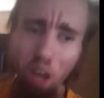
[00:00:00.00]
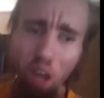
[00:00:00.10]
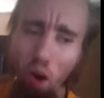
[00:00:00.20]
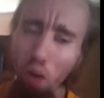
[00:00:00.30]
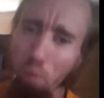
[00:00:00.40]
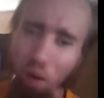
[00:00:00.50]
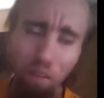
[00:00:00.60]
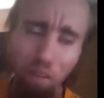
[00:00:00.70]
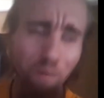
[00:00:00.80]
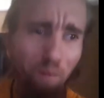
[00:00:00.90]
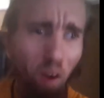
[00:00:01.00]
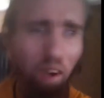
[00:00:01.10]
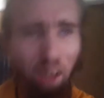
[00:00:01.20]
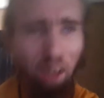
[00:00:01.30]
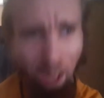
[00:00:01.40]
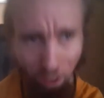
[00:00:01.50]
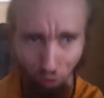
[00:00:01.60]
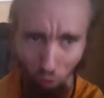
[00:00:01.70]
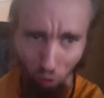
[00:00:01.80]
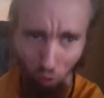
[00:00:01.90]
Y'all are a bunch of fucking
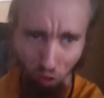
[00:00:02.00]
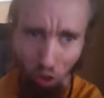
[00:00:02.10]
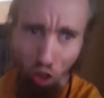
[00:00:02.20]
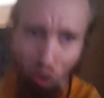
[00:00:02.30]
assholes